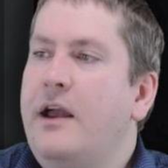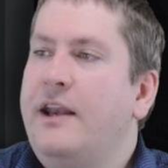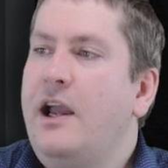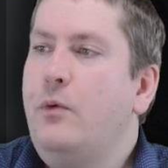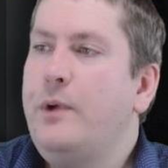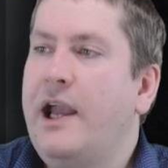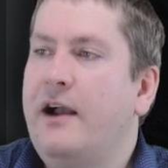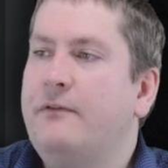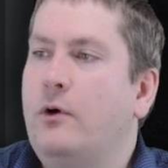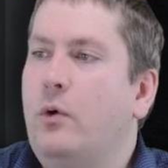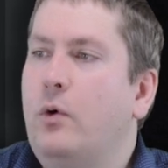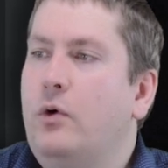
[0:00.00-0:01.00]
Now we have
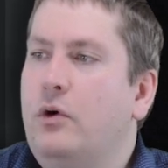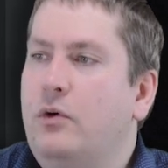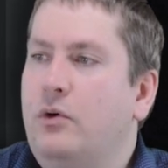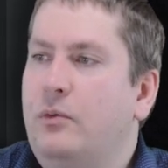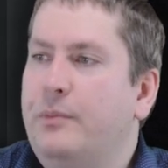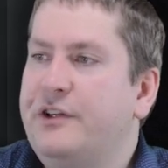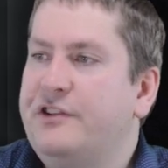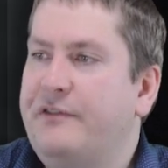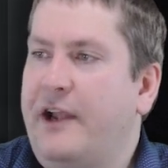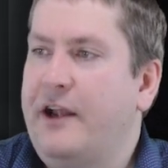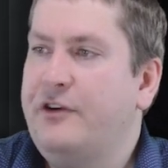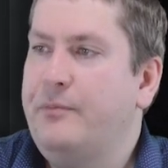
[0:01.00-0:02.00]
a whole bunch of
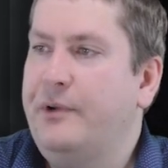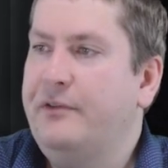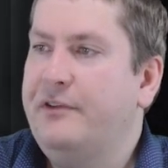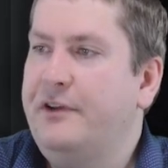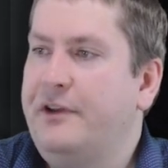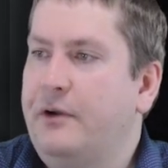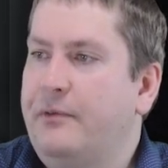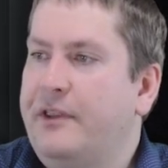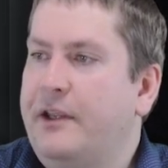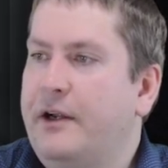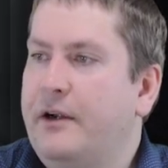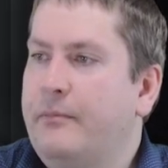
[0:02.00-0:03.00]
attributes to deal
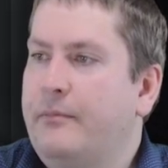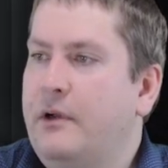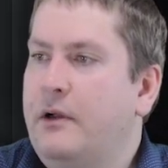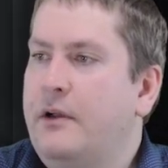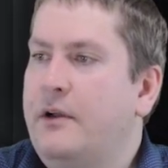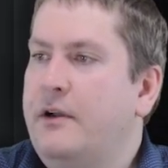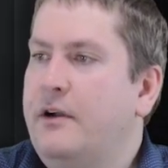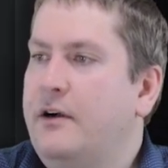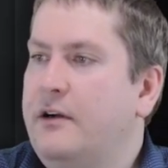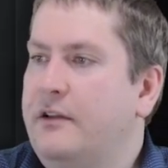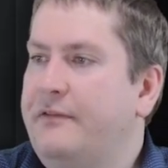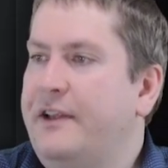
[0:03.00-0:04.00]
with here.
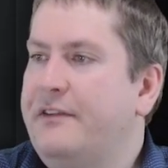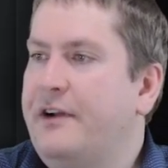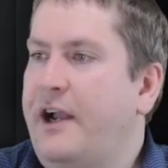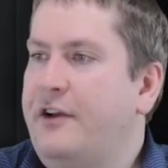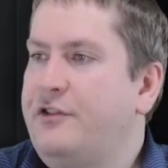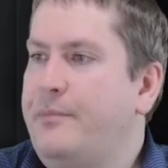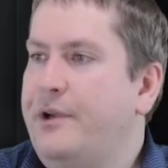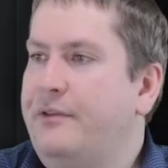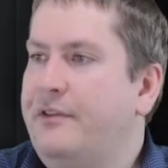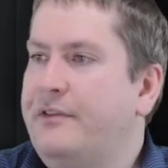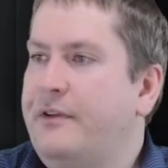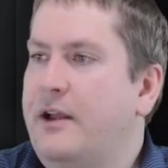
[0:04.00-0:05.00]
All of these are
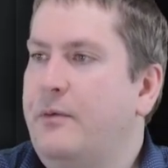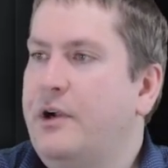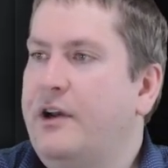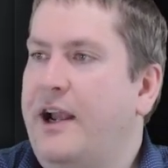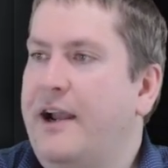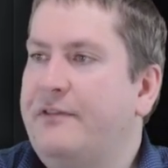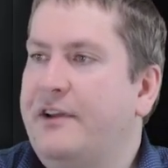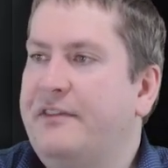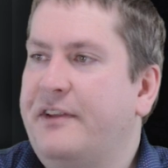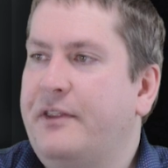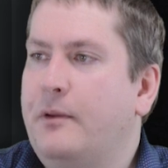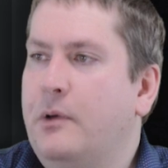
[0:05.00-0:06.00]
attributes, and we're going to have to
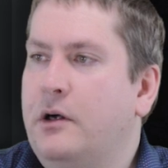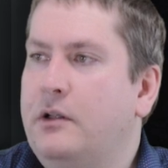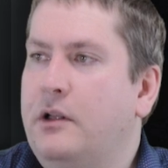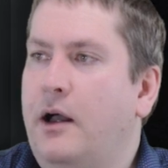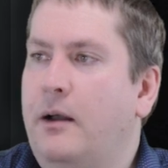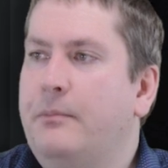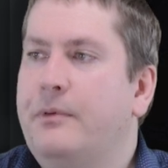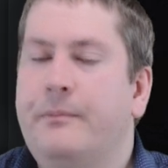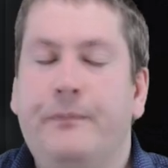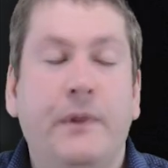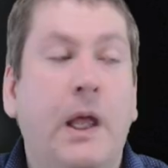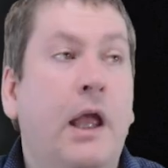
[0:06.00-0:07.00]
set them all up.
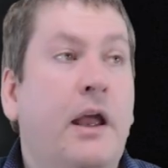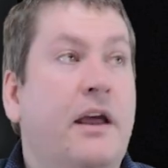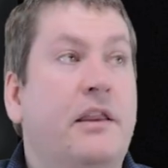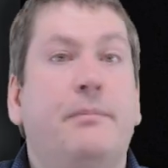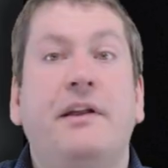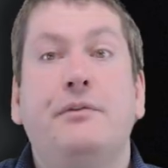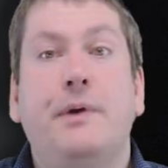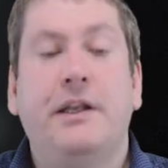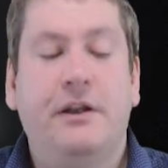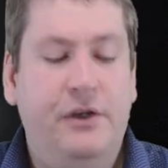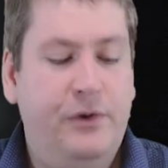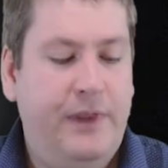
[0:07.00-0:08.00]
And the best way
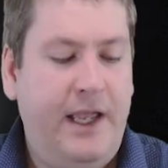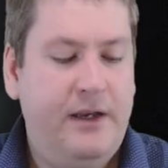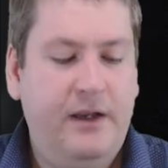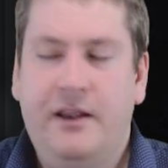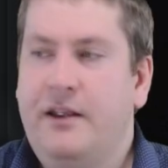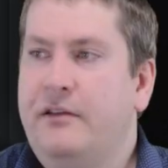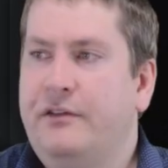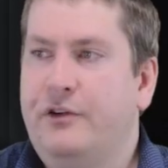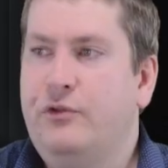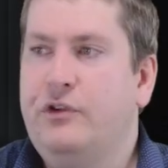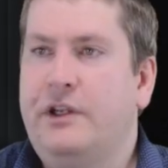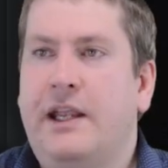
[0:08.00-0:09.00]
to do that is
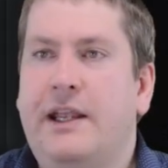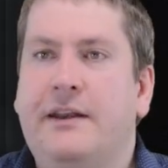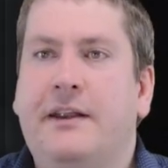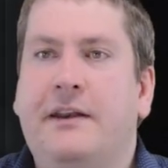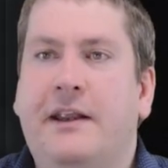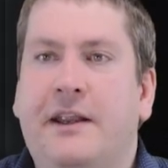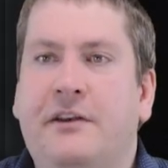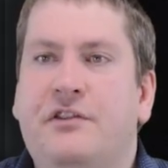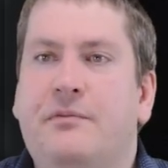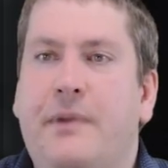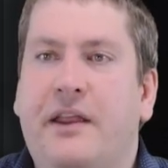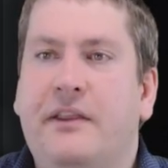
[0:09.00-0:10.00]
usually in an
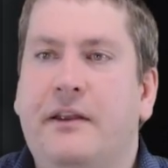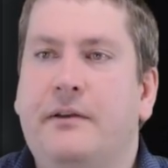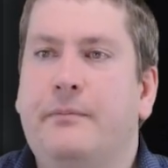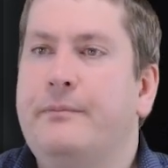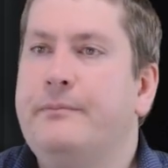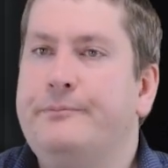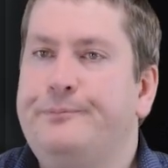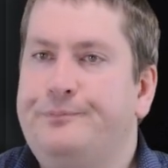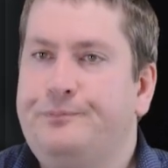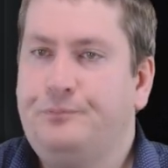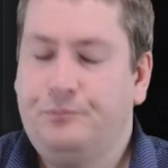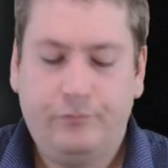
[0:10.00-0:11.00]
int method.
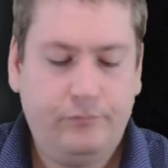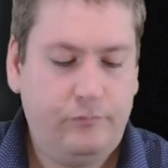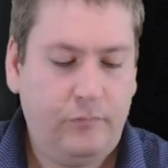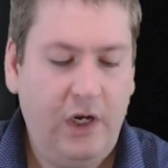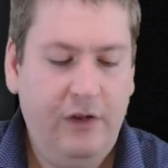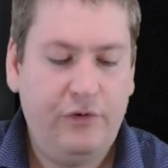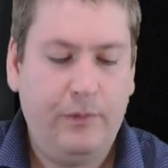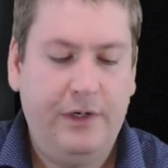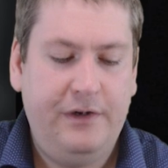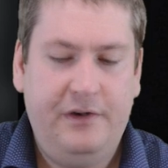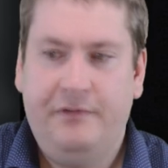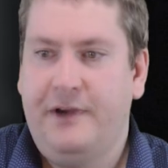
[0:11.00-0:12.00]
So we're
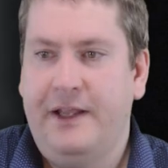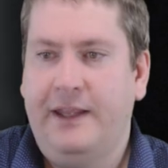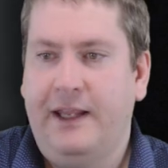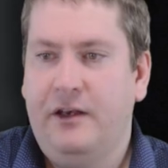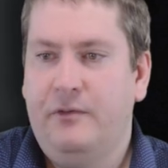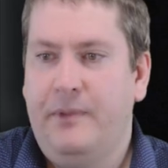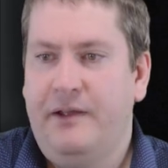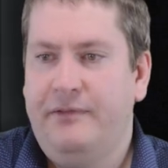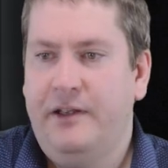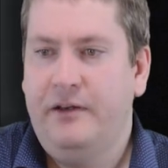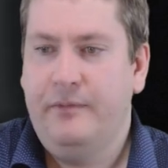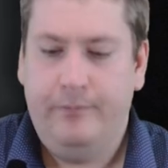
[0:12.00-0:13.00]
going to define the int
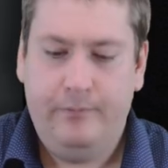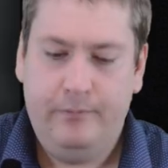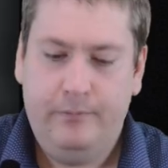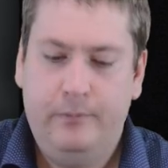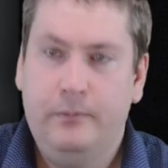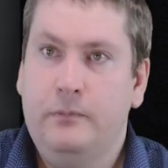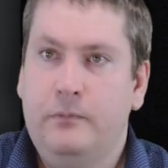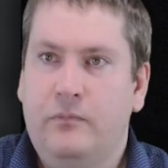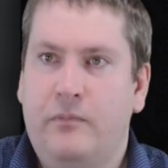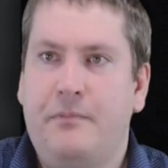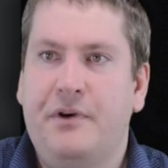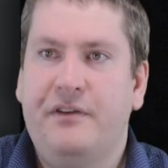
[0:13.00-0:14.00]
method.
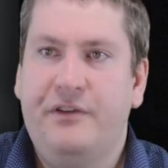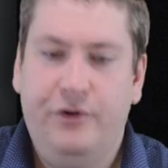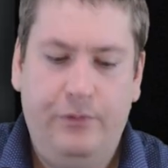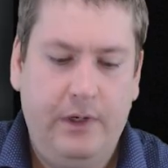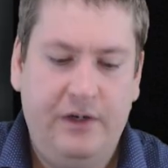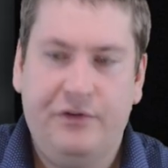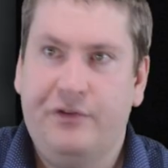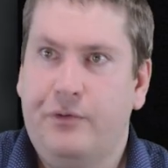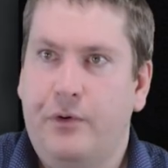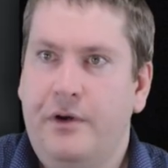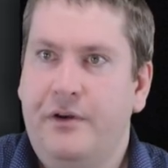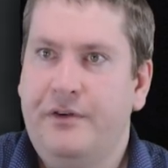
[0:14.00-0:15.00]
Remember, it's 2
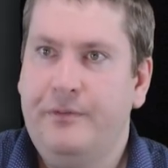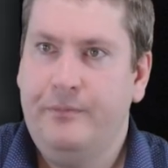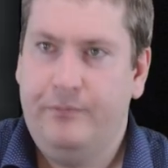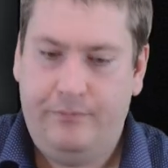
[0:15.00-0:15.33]
underscores.